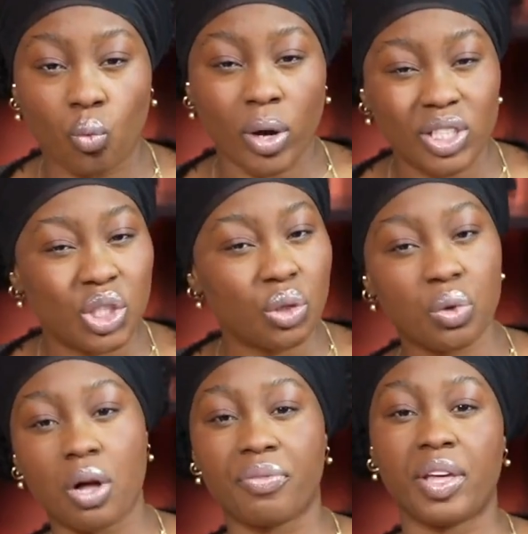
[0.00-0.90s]
what do
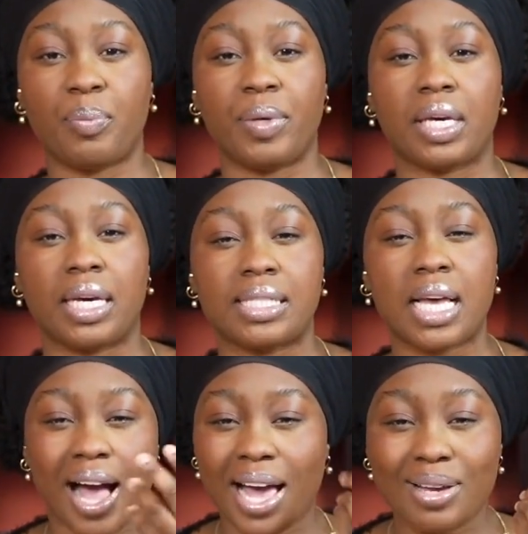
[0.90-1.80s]
you all think? Because
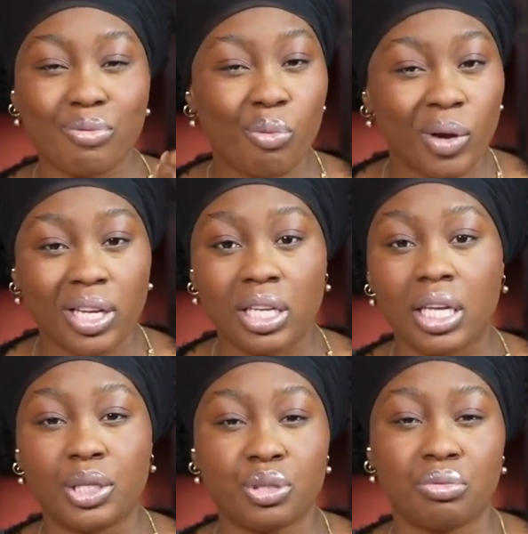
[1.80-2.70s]
I
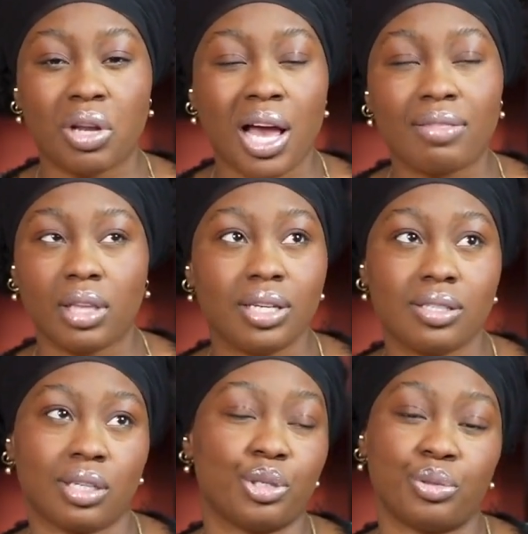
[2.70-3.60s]
really do not think
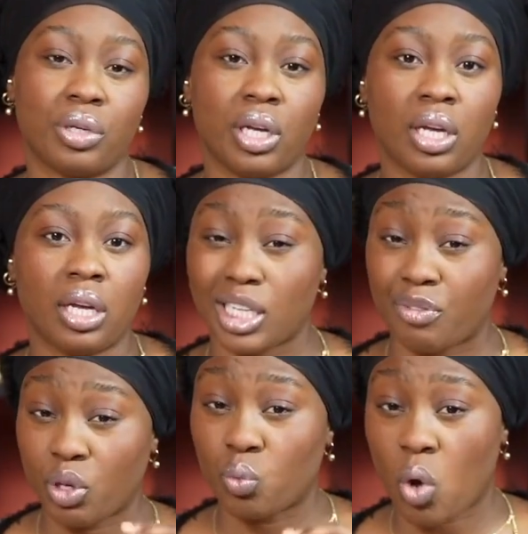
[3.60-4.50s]
so. And
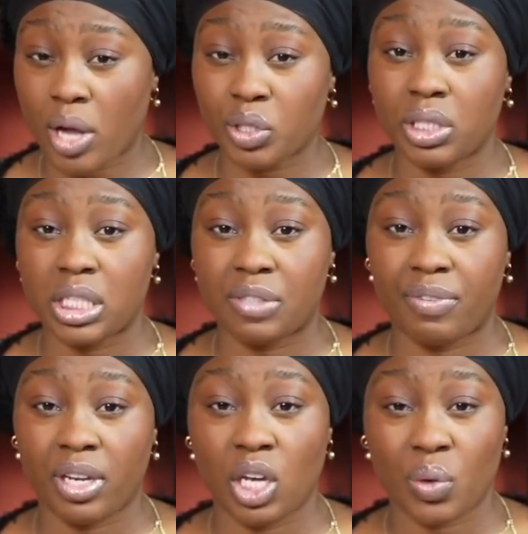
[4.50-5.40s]
if you're watching this
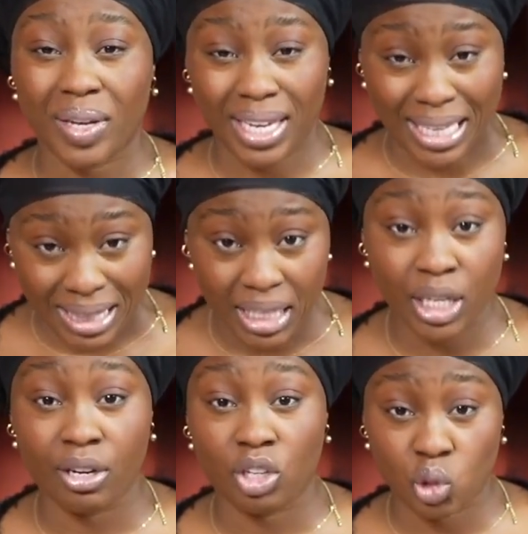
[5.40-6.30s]
video in the
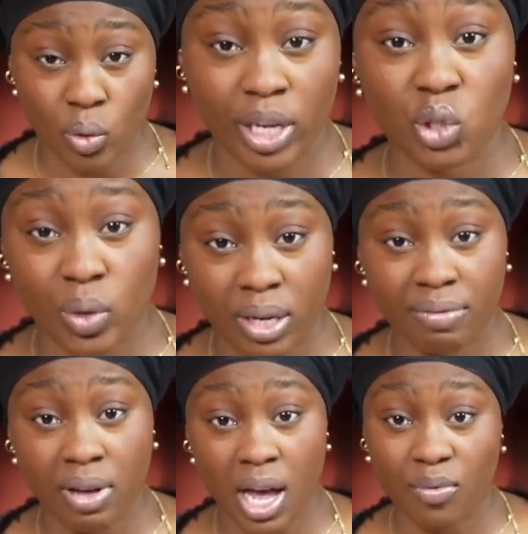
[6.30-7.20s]
year
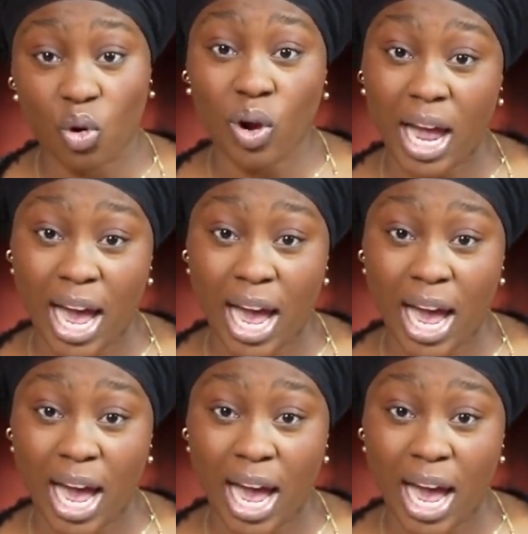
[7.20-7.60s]
2025 or